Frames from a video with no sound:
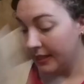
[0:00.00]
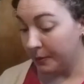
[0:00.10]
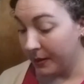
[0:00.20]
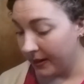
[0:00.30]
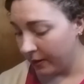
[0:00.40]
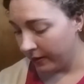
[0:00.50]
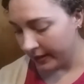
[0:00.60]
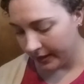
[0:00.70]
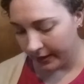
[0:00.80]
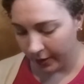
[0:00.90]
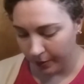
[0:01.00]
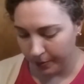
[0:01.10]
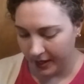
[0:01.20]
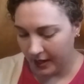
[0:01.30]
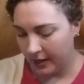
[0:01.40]
It's been interesting though
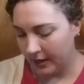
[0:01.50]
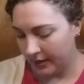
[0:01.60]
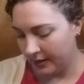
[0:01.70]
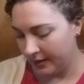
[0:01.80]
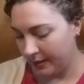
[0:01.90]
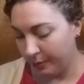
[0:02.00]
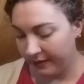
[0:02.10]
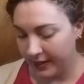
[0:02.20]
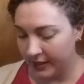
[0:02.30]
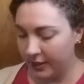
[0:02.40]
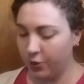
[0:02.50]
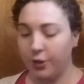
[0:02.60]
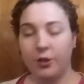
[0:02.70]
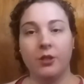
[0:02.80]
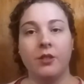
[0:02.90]
because the previous
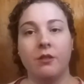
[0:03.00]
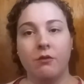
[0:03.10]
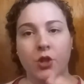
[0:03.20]
stitchers,